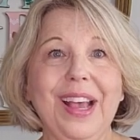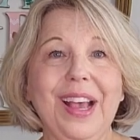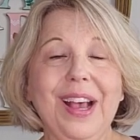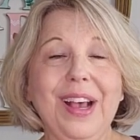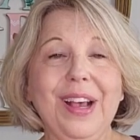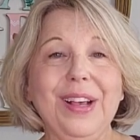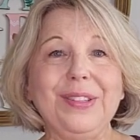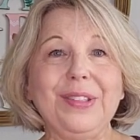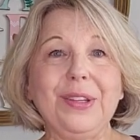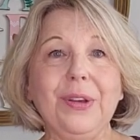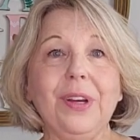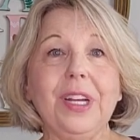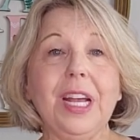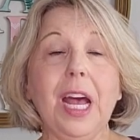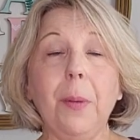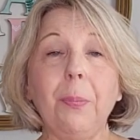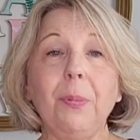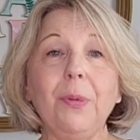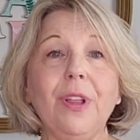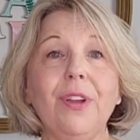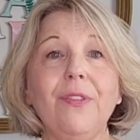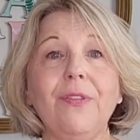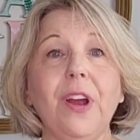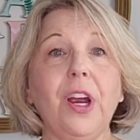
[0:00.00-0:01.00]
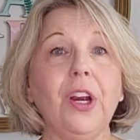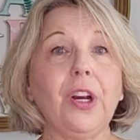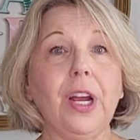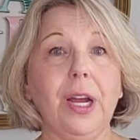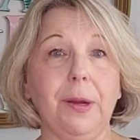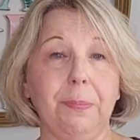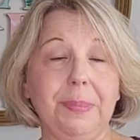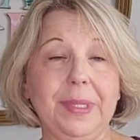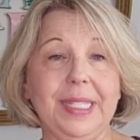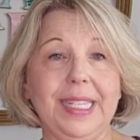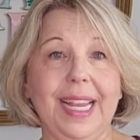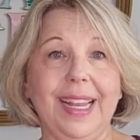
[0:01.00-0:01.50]
So a couple of our
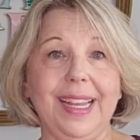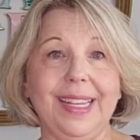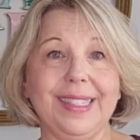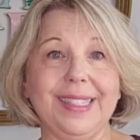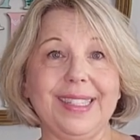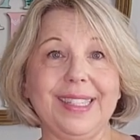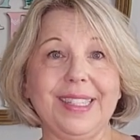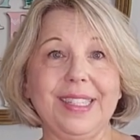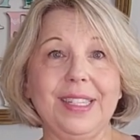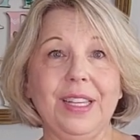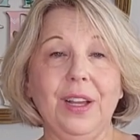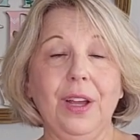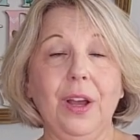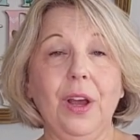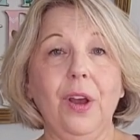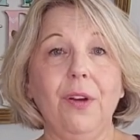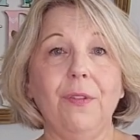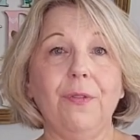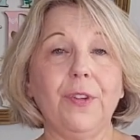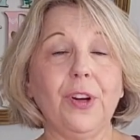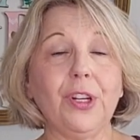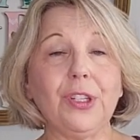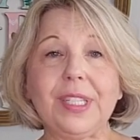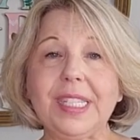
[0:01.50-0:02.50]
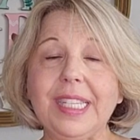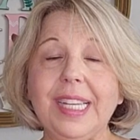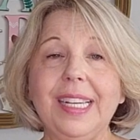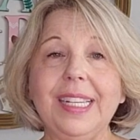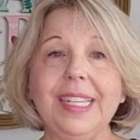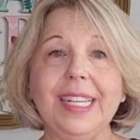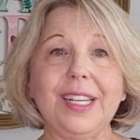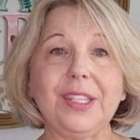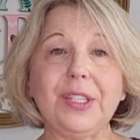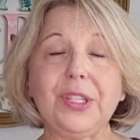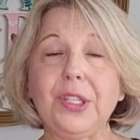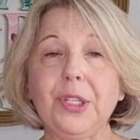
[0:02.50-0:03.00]
updates. First thing
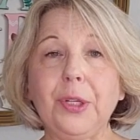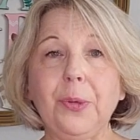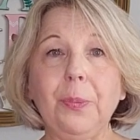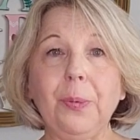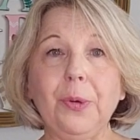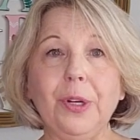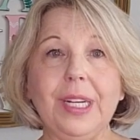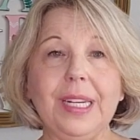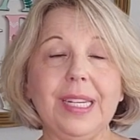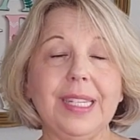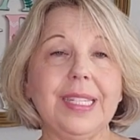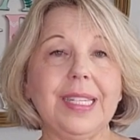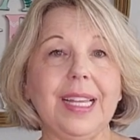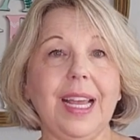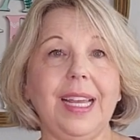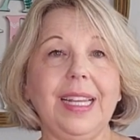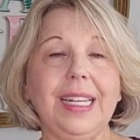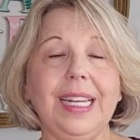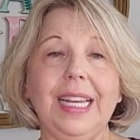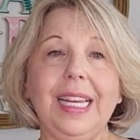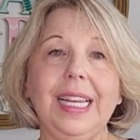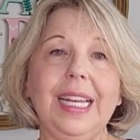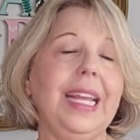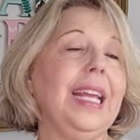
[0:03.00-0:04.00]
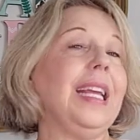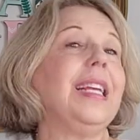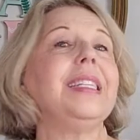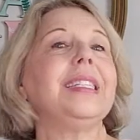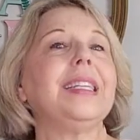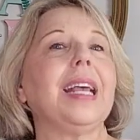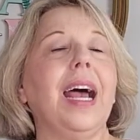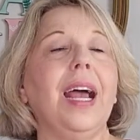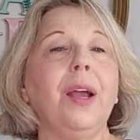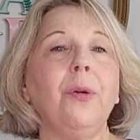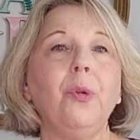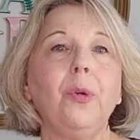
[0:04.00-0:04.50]
that's super exciting is
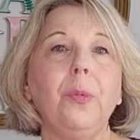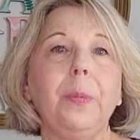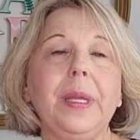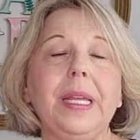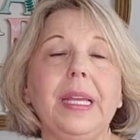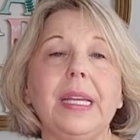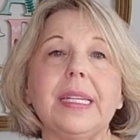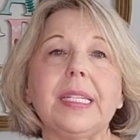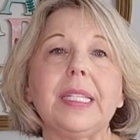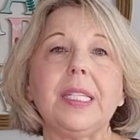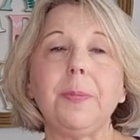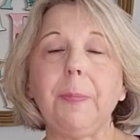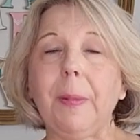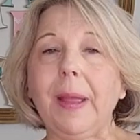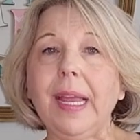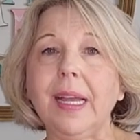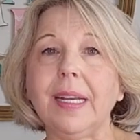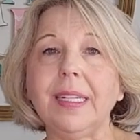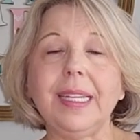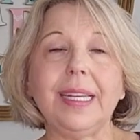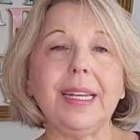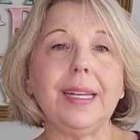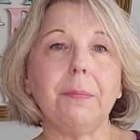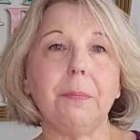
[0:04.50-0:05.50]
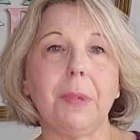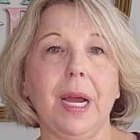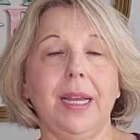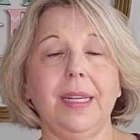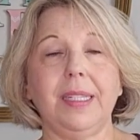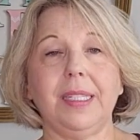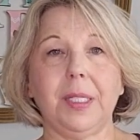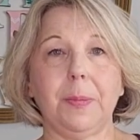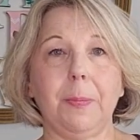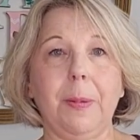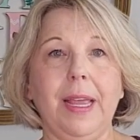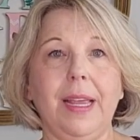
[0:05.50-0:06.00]
I will be expanding my
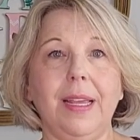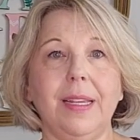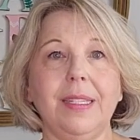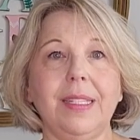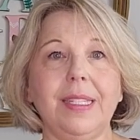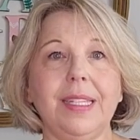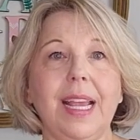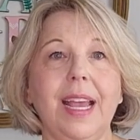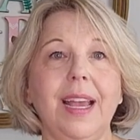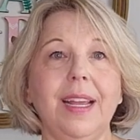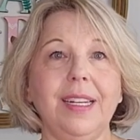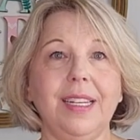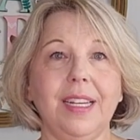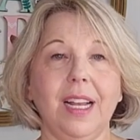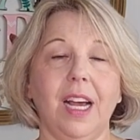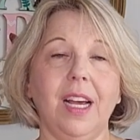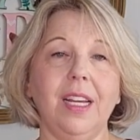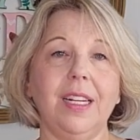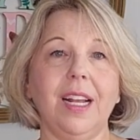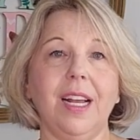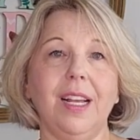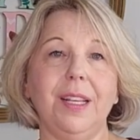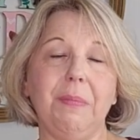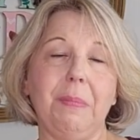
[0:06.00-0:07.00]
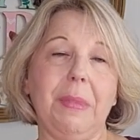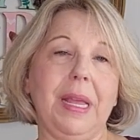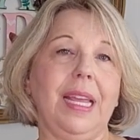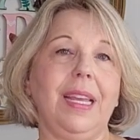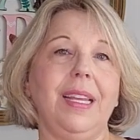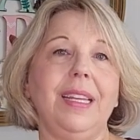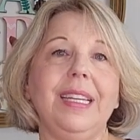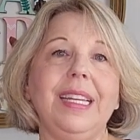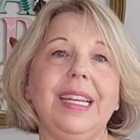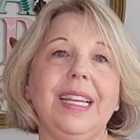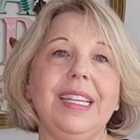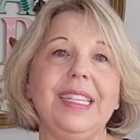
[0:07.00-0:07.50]
space at Not on
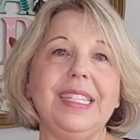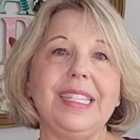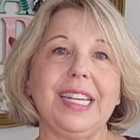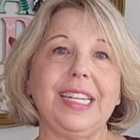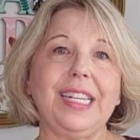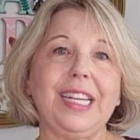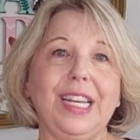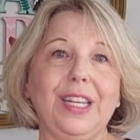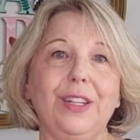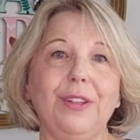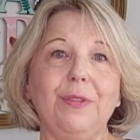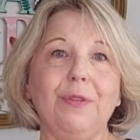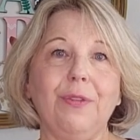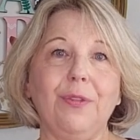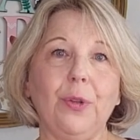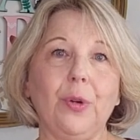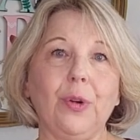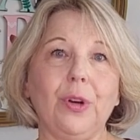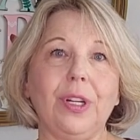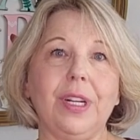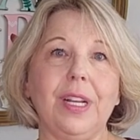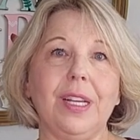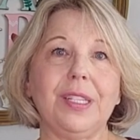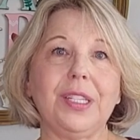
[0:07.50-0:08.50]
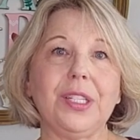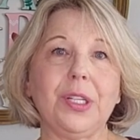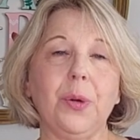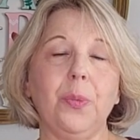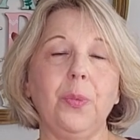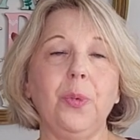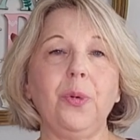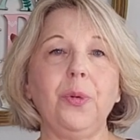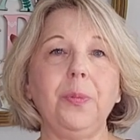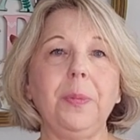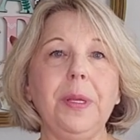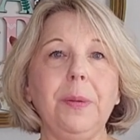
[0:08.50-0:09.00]
Main in Dunedin, Florida. So
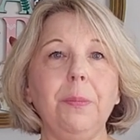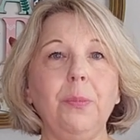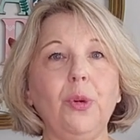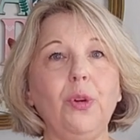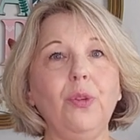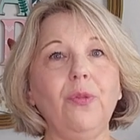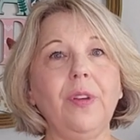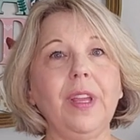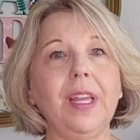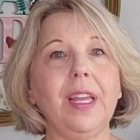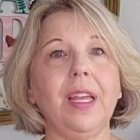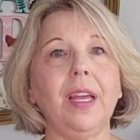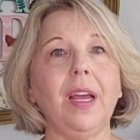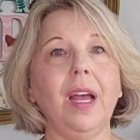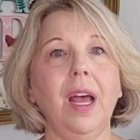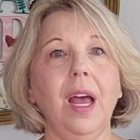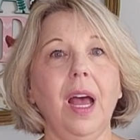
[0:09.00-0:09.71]
we'll be moving,